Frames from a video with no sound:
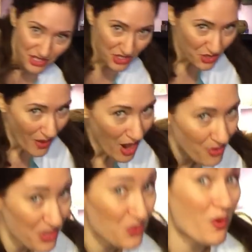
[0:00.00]
2
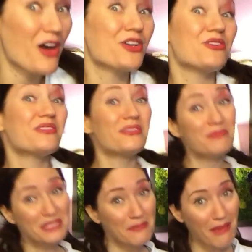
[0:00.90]
hours while you're
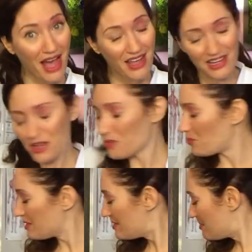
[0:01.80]
symptomatic.
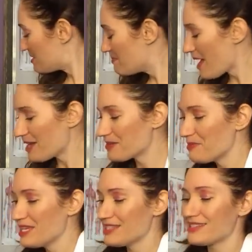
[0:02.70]
What symptomatic
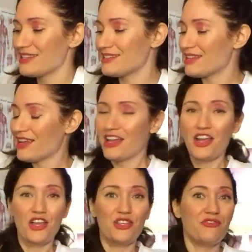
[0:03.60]
means is
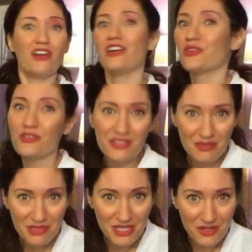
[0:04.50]
you've got nerve
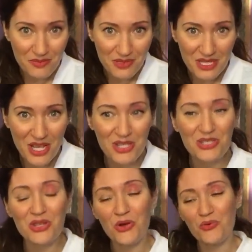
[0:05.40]
symptoms.
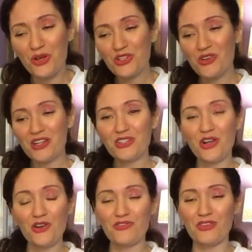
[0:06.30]
So we're trying to
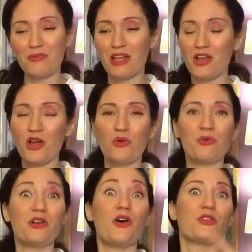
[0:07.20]
go from what
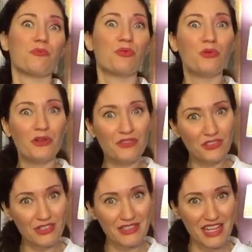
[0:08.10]
we call the
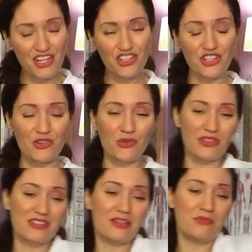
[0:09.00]
peripheralization, or the
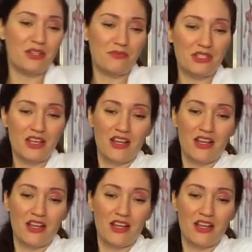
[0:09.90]
symptoms